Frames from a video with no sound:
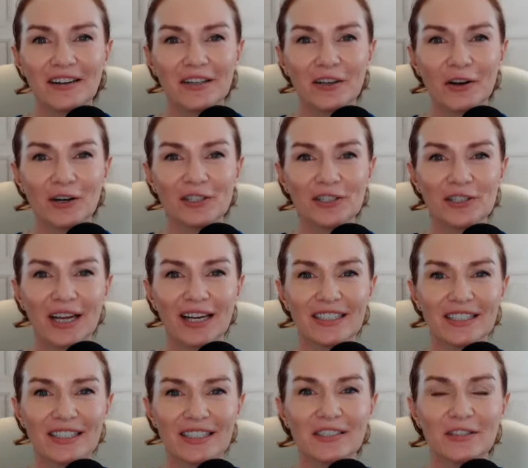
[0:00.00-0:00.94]
the
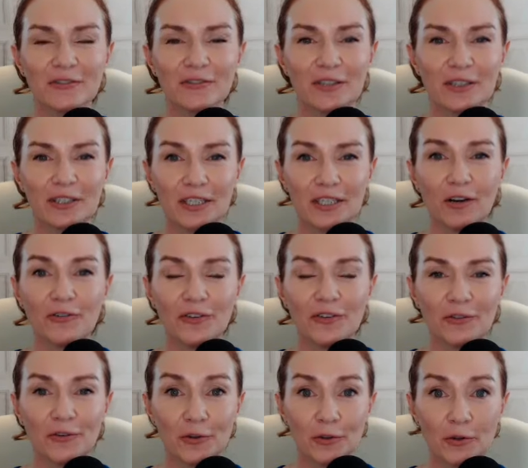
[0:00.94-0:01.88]
Archdiocese of
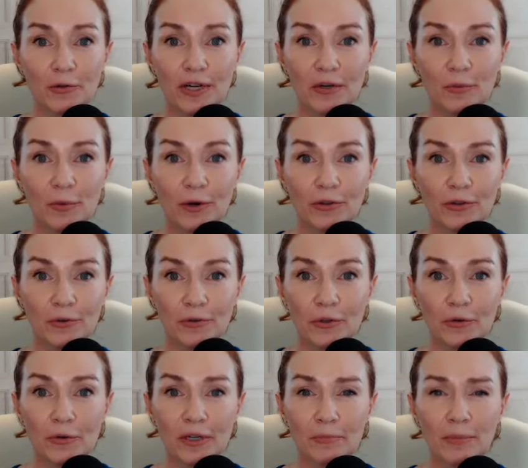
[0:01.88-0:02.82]
Philadelphia for the great work they're
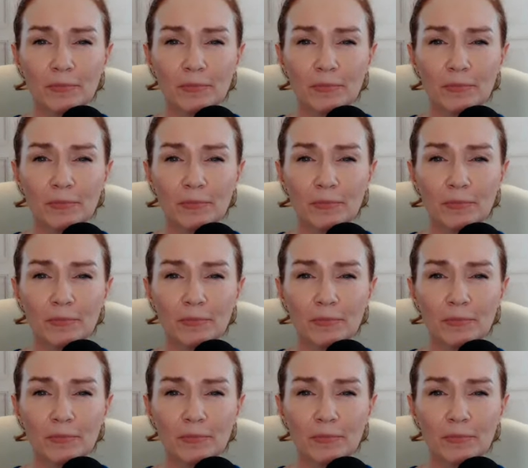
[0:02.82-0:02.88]
doing.